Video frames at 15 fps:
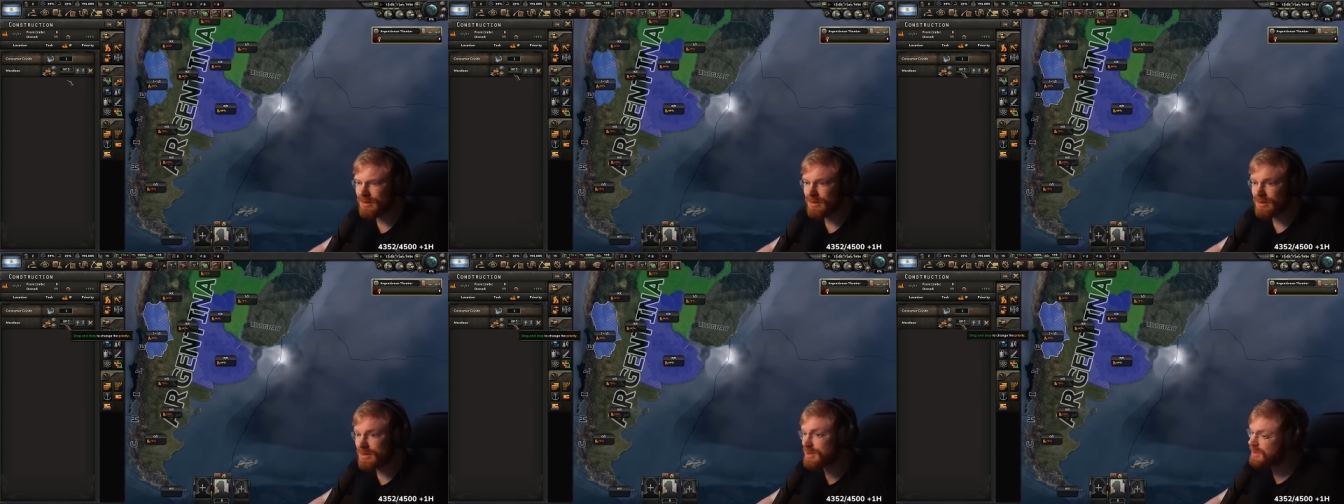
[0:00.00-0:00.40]

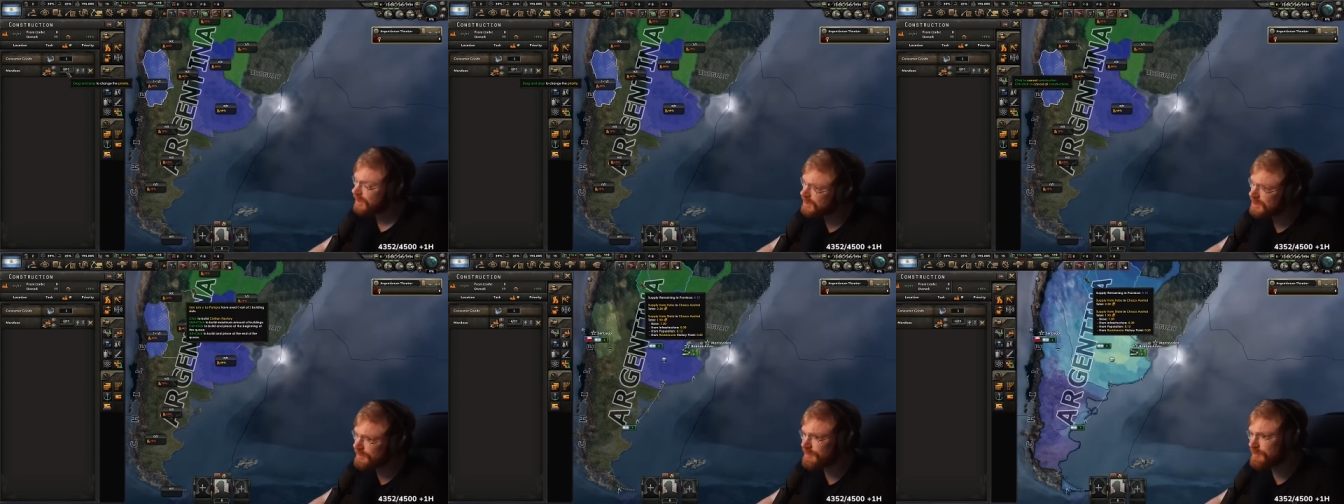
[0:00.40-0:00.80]
6
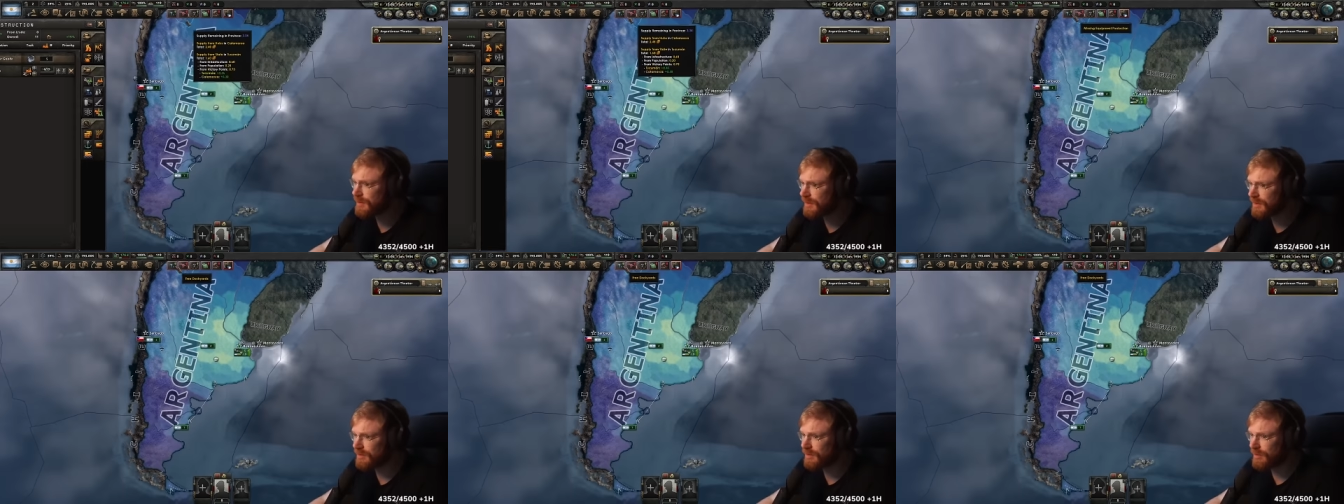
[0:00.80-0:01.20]
SIFs
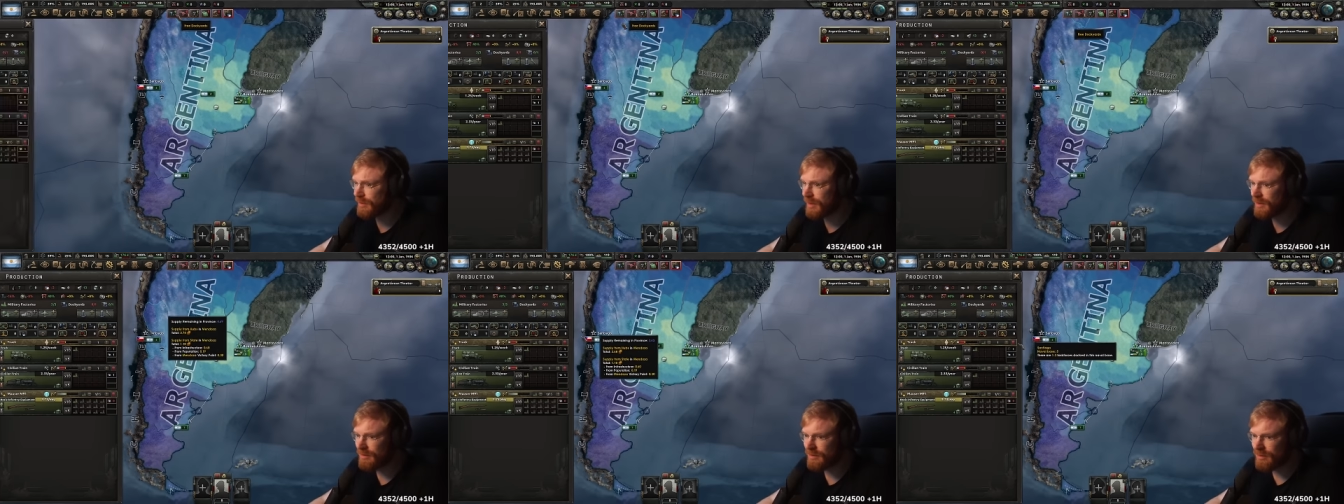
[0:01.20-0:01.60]
building though,
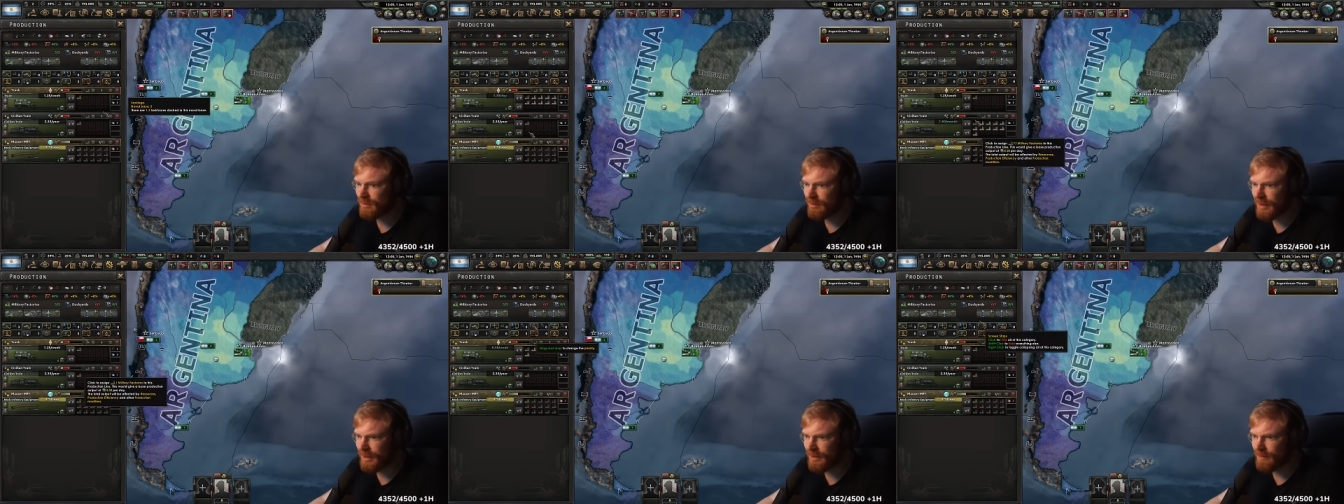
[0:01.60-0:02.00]
man. Not
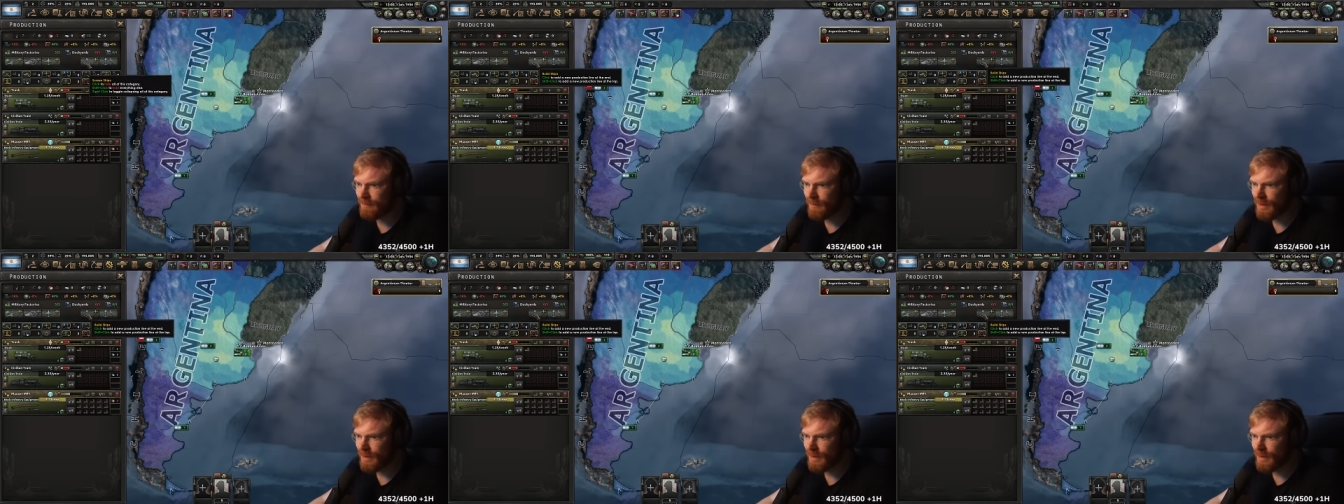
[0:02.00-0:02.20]
bad.